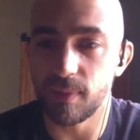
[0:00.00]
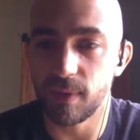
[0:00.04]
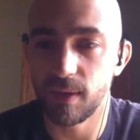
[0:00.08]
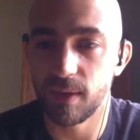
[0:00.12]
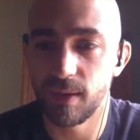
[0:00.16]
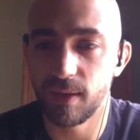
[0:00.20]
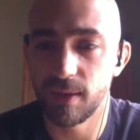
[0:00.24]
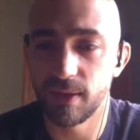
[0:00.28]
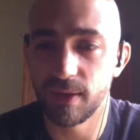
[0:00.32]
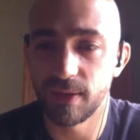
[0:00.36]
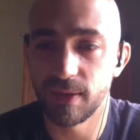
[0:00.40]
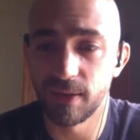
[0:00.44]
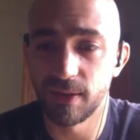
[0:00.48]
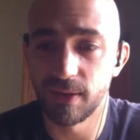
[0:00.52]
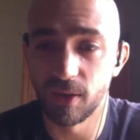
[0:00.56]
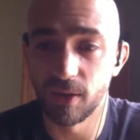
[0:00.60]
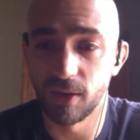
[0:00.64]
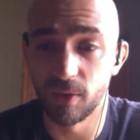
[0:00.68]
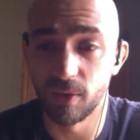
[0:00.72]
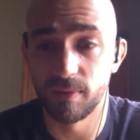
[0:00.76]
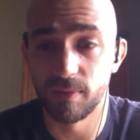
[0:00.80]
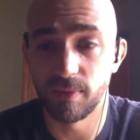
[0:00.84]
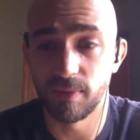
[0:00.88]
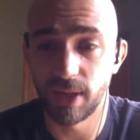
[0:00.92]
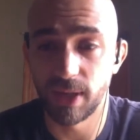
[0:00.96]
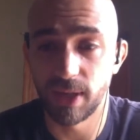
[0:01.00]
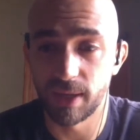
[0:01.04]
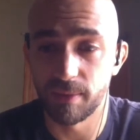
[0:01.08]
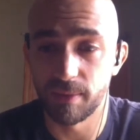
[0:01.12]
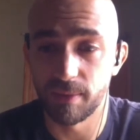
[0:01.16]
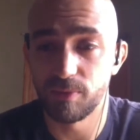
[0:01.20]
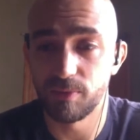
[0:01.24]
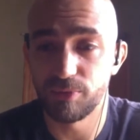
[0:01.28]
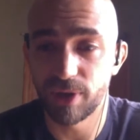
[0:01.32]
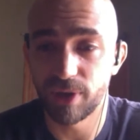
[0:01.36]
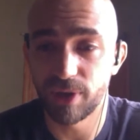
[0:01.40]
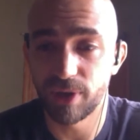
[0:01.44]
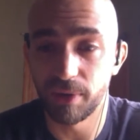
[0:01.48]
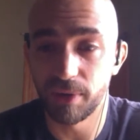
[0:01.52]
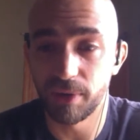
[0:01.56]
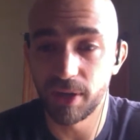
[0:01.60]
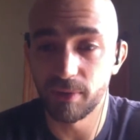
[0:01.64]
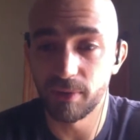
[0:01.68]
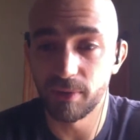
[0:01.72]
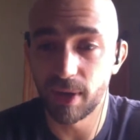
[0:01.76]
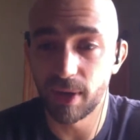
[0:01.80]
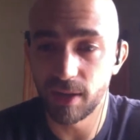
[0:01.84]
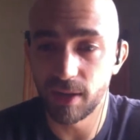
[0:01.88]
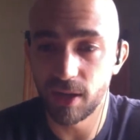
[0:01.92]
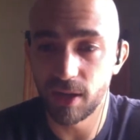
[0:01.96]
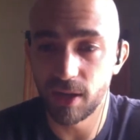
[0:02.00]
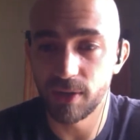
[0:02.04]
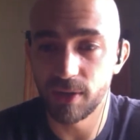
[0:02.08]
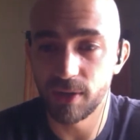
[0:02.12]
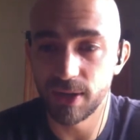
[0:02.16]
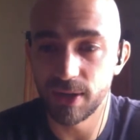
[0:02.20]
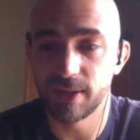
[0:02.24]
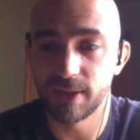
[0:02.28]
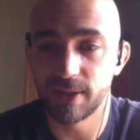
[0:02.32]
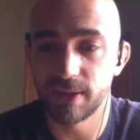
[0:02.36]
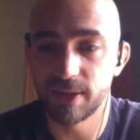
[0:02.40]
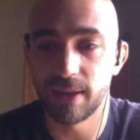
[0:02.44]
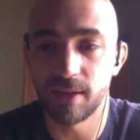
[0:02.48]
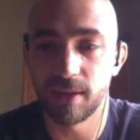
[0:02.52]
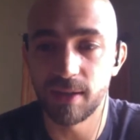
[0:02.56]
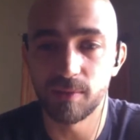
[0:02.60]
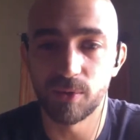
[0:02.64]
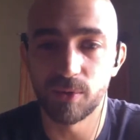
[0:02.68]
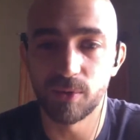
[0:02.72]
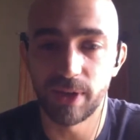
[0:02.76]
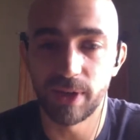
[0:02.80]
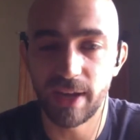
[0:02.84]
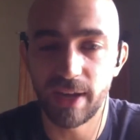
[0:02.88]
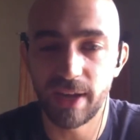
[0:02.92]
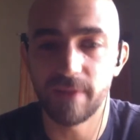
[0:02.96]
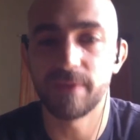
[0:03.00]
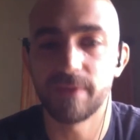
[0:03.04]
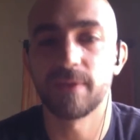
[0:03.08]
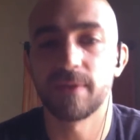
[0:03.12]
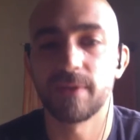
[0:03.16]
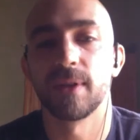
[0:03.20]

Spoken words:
So yeah, the priority right now is getting more devs